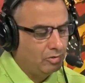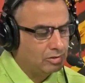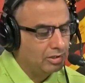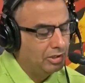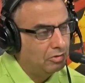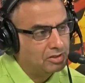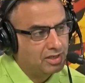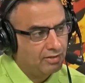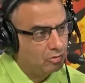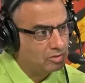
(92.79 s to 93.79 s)
Usually you
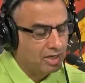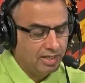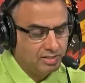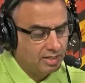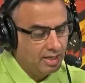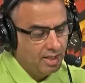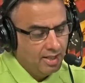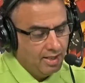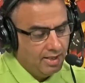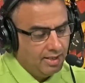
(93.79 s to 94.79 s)
extend those guys, and
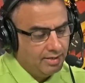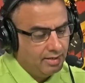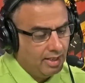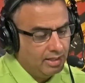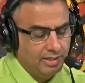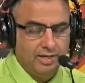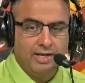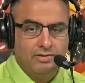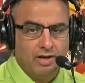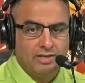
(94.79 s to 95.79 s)
Elliotte
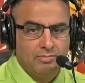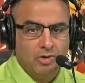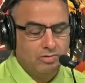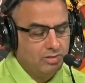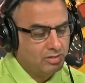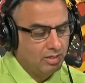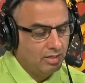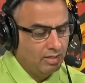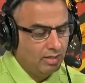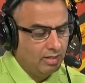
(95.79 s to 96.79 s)
and I talked about this
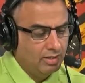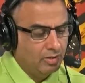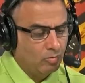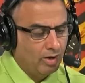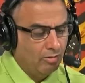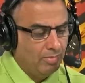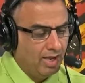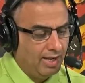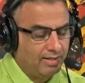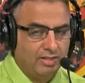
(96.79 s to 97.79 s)
a little while
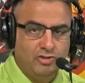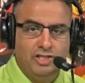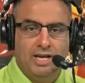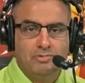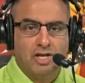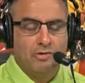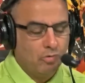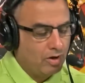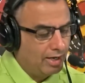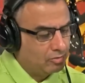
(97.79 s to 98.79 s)
back. The GM's
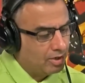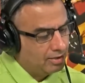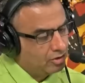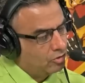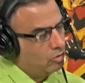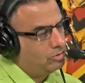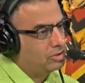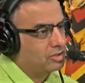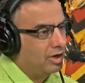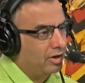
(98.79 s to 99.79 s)
got no contract. The
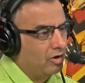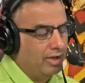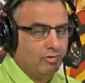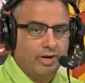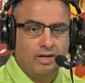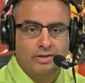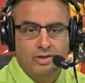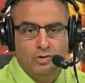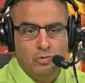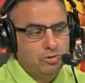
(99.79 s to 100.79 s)
coach has got a contract.
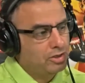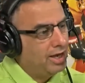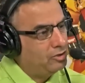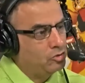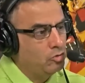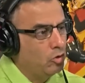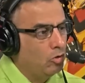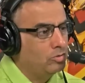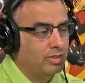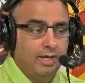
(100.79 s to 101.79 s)
Who stays, who
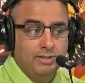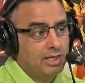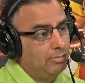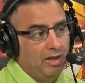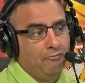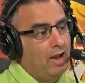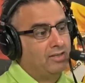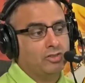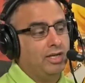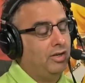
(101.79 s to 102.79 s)
goes? It's going to be a
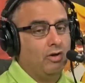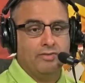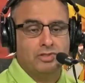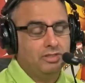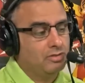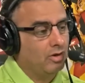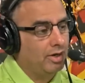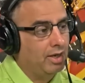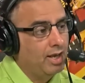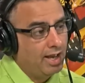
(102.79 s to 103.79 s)
fascinating offseason,
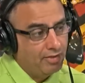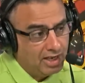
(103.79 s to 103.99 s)
Donnie.